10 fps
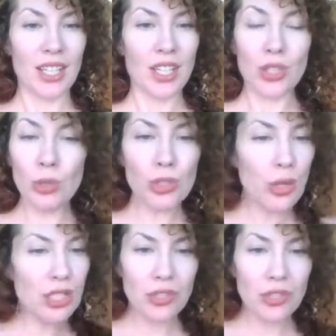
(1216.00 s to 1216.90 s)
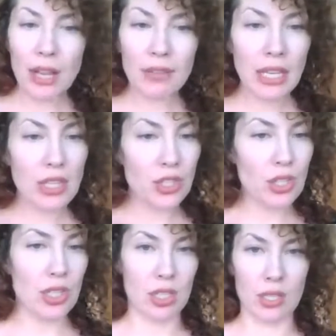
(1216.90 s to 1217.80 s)
You trust your
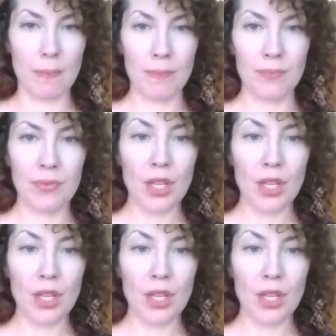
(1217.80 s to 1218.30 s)
navigation system.